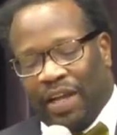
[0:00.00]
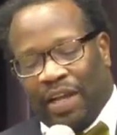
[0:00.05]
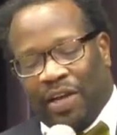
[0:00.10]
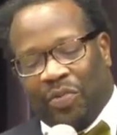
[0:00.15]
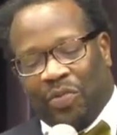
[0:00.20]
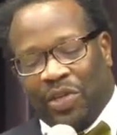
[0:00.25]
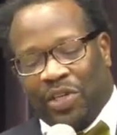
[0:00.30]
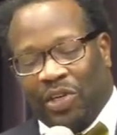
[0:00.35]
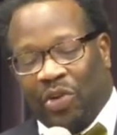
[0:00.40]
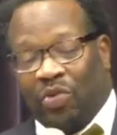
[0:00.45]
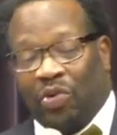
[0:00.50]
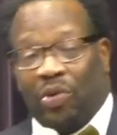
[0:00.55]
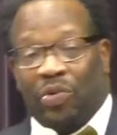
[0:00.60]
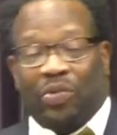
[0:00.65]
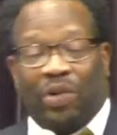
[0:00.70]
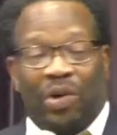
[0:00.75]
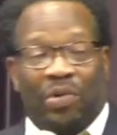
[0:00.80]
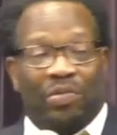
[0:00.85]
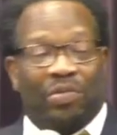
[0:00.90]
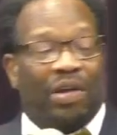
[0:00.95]
Uh, we know
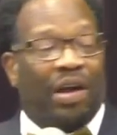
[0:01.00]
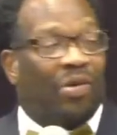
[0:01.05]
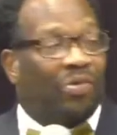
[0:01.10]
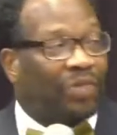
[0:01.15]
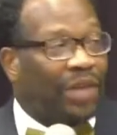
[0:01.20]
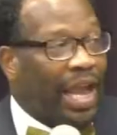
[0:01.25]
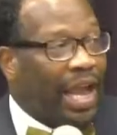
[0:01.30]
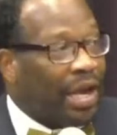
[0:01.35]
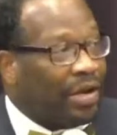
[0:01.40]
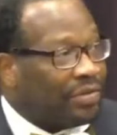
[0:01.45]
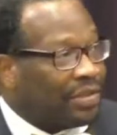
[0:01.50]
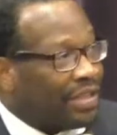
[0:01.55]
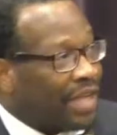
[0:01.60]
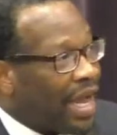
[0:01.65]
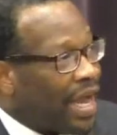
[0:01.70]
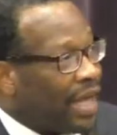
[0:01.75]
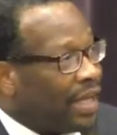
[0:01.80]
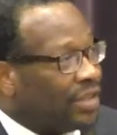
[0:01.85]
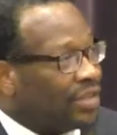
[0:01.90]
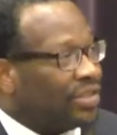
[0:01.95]
on, on, on, the
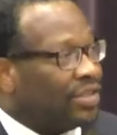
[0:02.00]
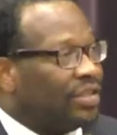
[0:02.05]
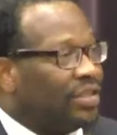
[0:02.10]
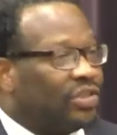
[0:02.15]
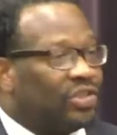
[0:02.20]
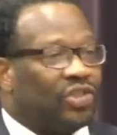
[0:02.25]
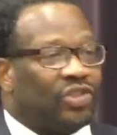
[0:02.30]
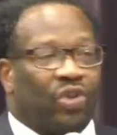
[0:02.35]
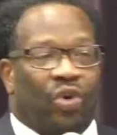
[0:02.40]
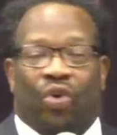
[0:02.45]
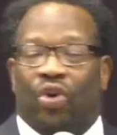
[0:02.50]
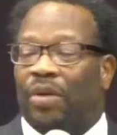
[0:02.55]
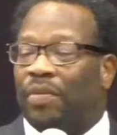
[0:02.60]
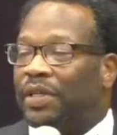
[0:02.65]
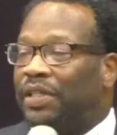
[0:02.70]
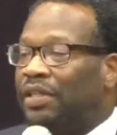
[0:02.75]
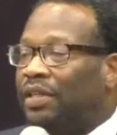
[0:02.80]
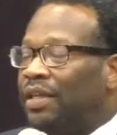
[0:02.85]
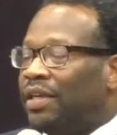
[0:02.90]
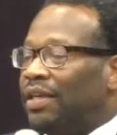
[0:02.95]
outside it's a little
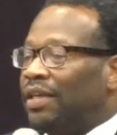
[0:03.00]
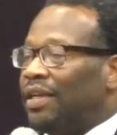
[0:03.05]
storming